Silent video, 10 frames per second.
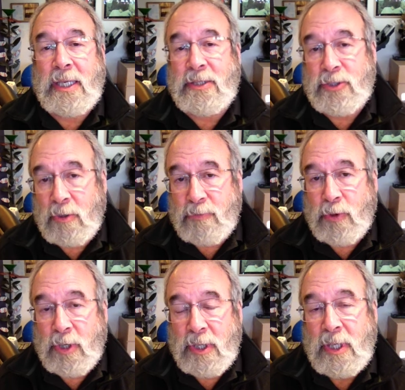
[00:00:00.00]
and so
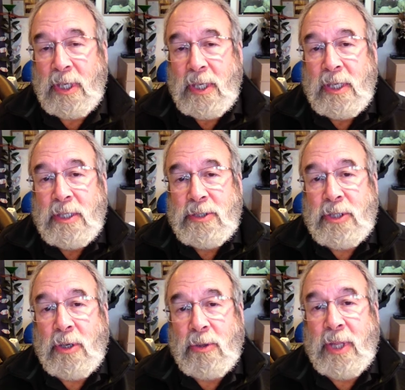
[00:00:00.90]
forth,
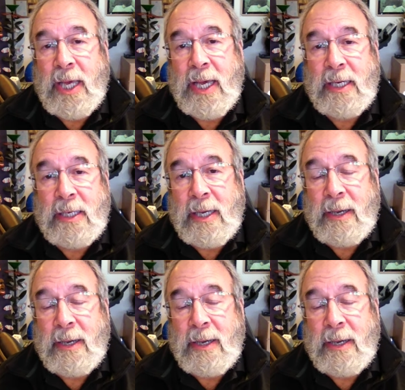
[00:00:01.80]
so that